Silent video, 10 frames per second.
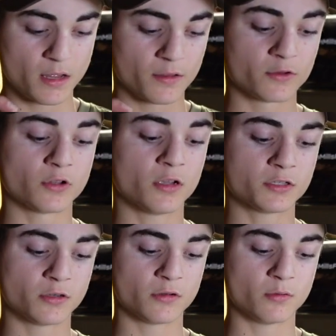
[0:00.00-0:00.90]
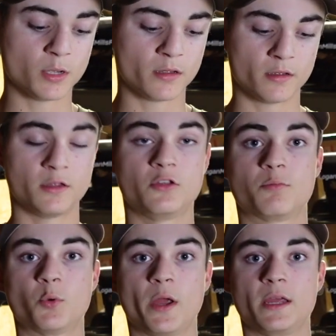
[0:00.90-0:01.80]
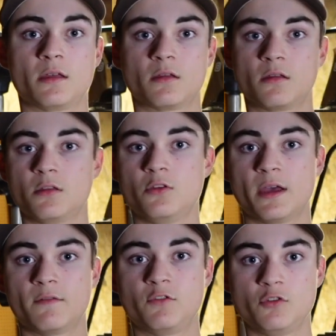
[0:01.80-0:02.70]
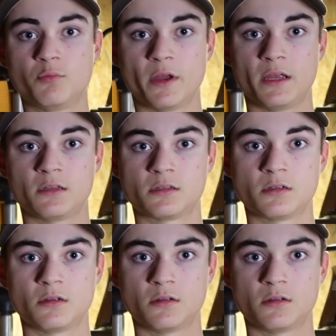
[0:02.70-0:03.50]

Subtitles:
There's also your brake. You have 2 brakes.